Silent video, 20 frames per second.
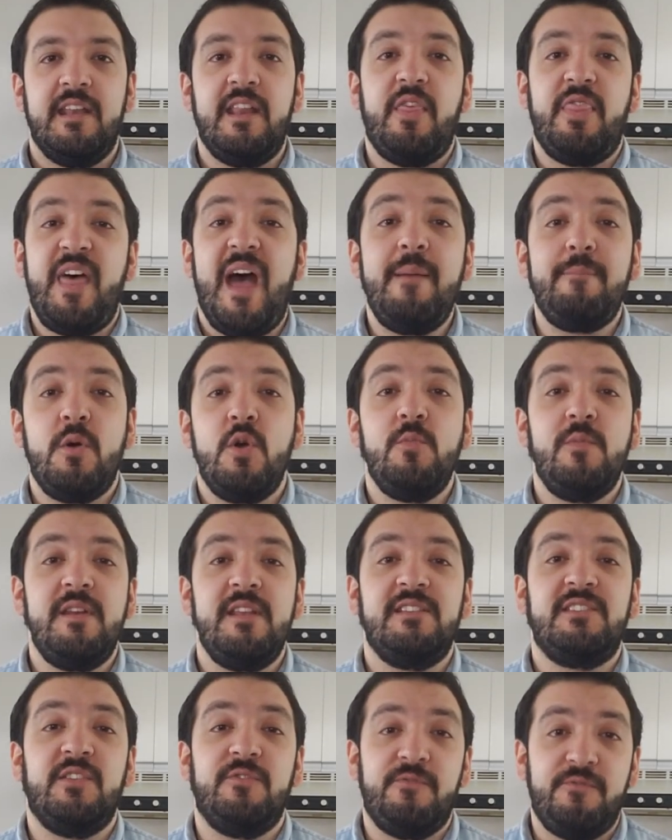Now that
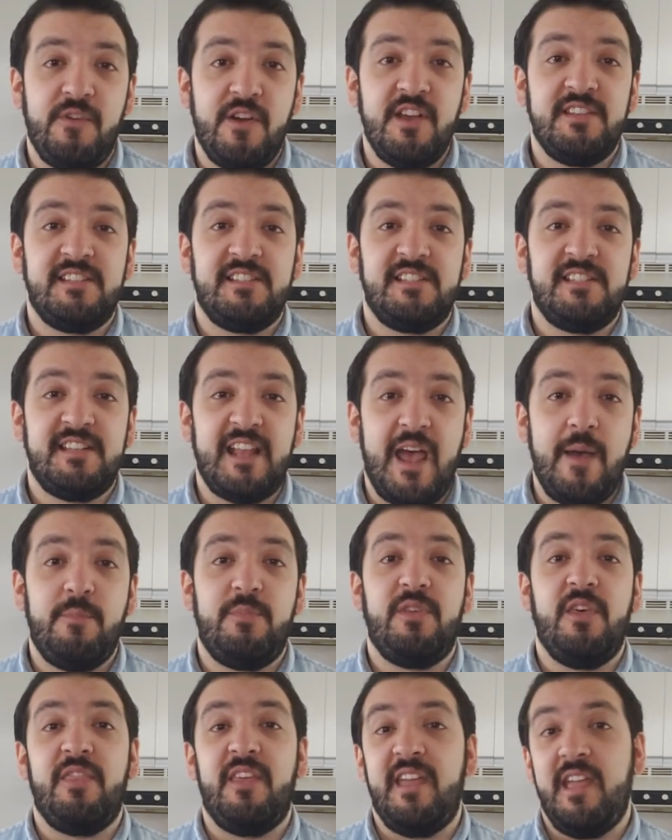moment is the first
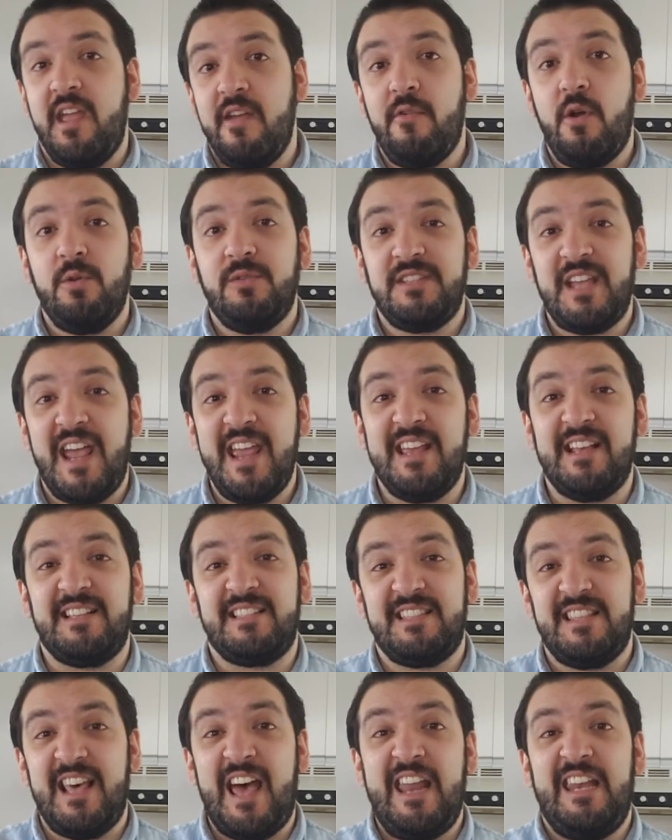step that the hero
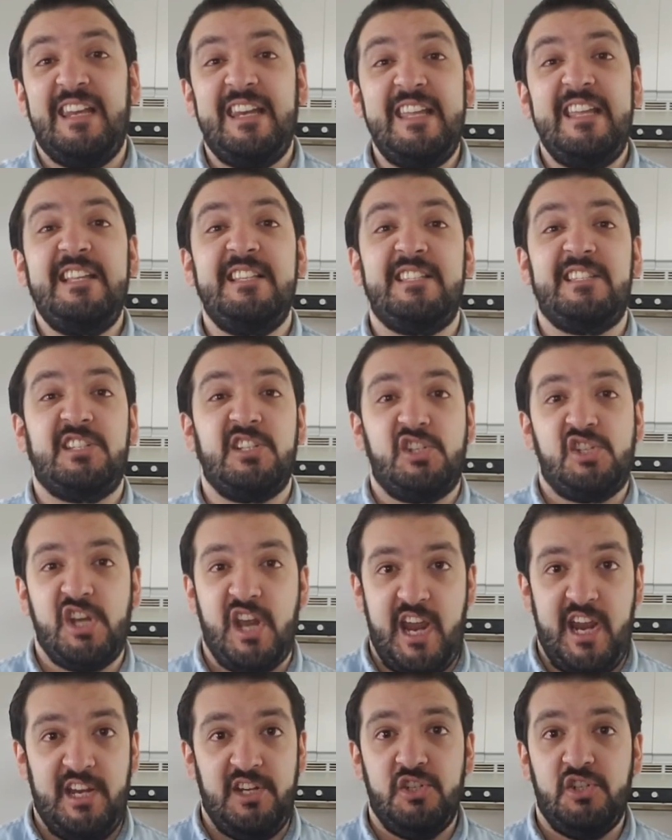takes that leads to
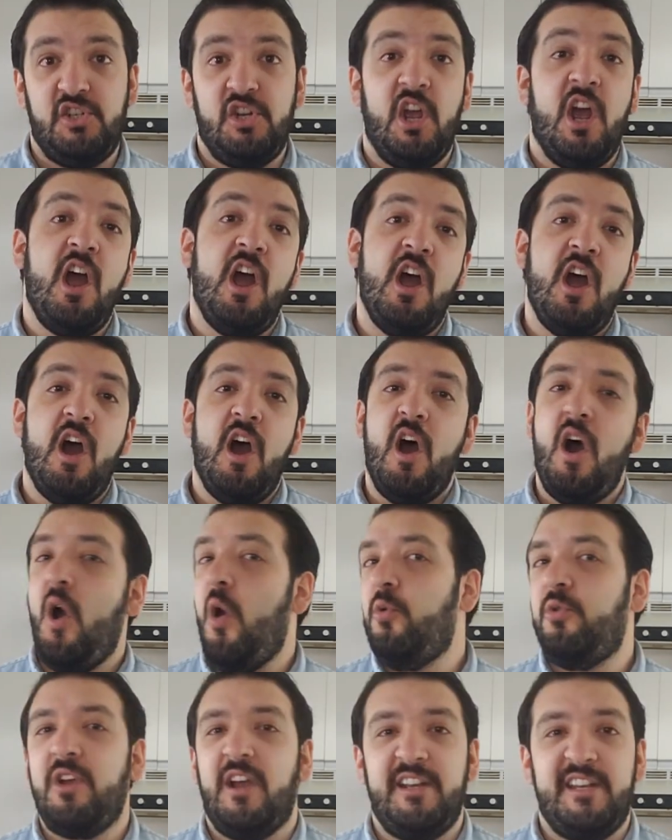change.
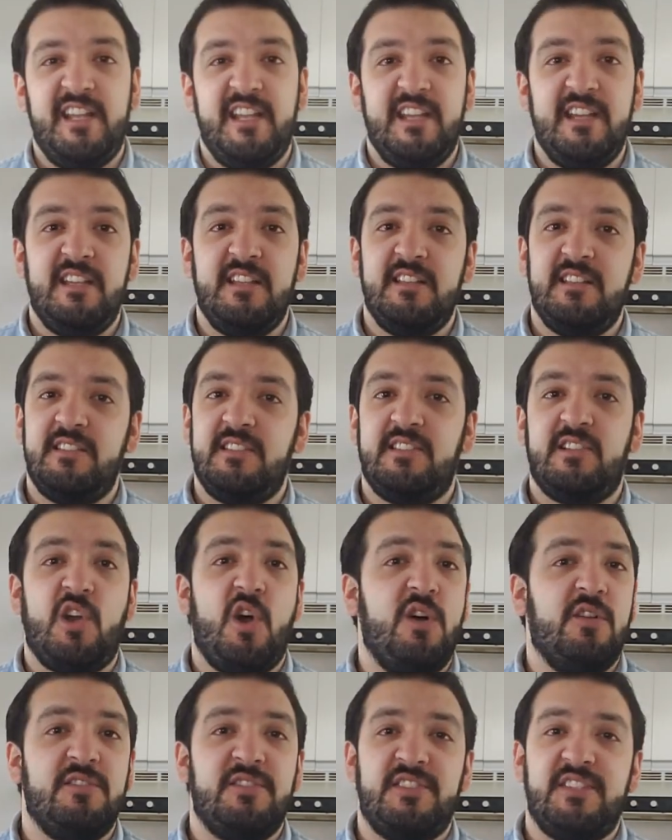Old ideas,
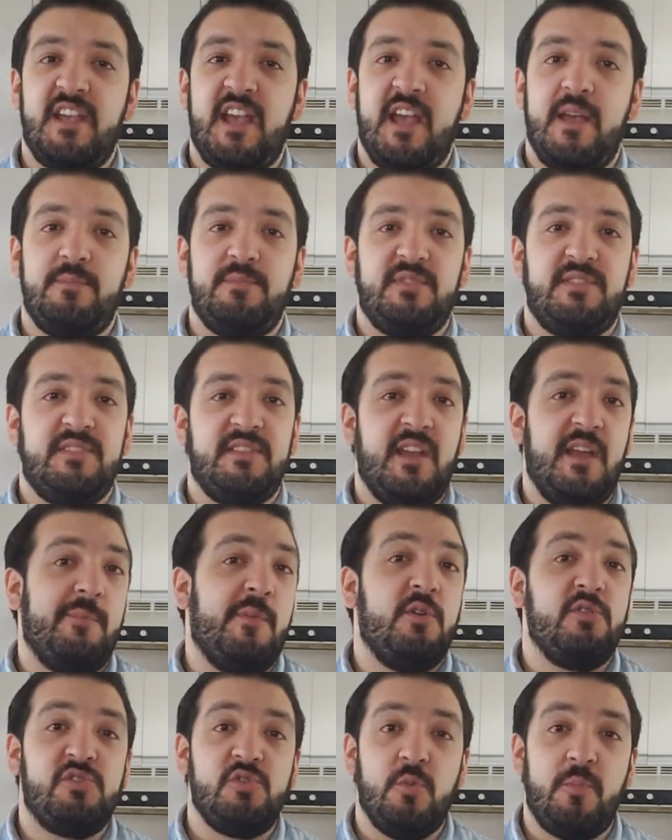concepts,
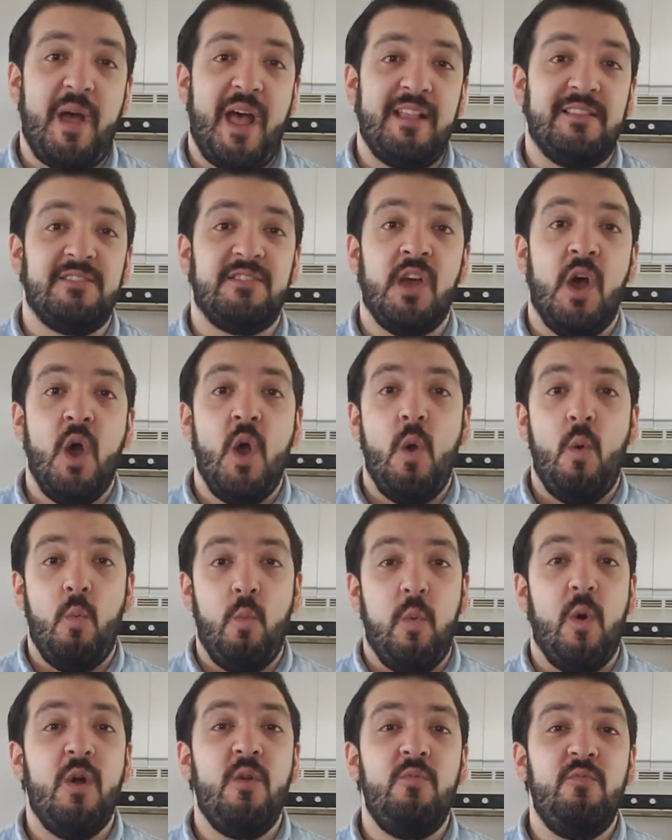emotional patterns
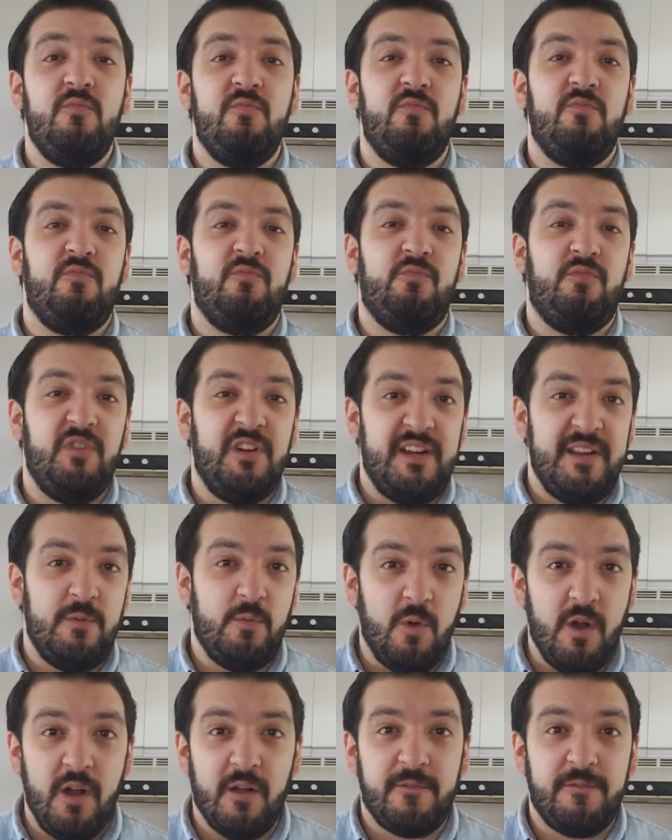won't really
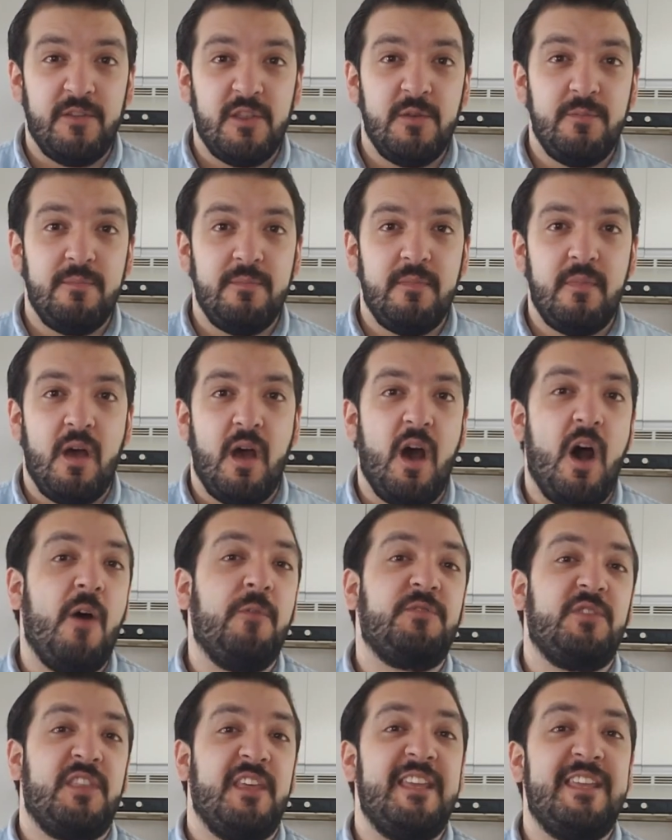work for them
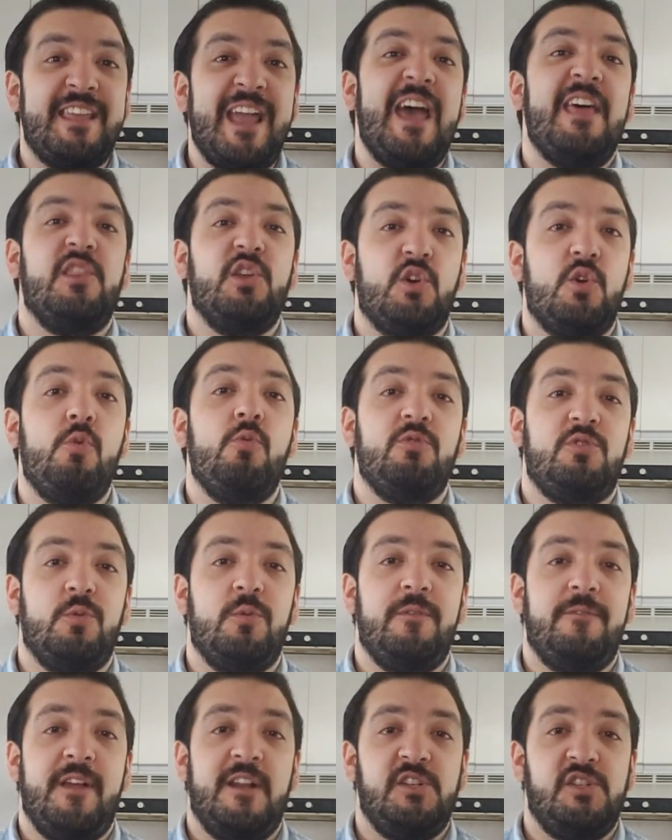after they get the call
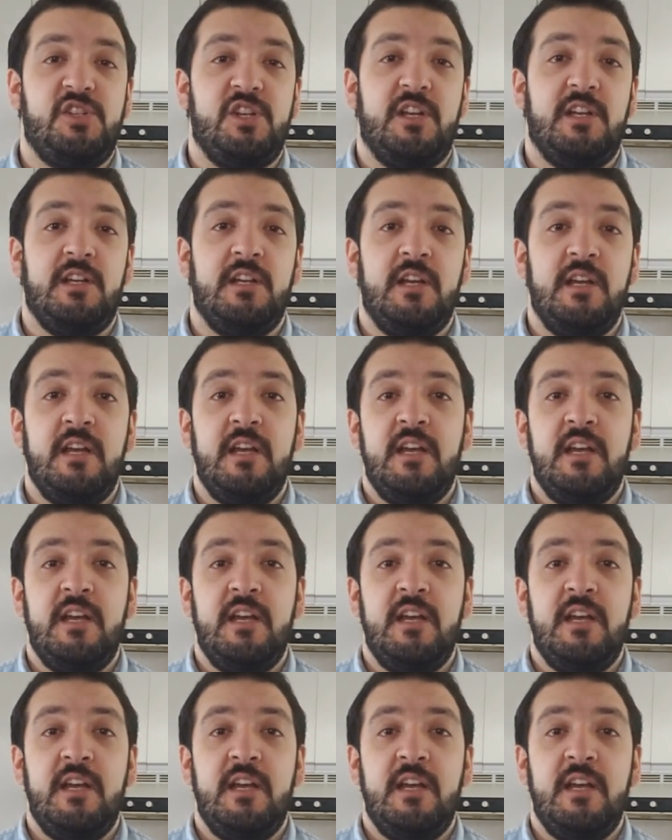to adventure.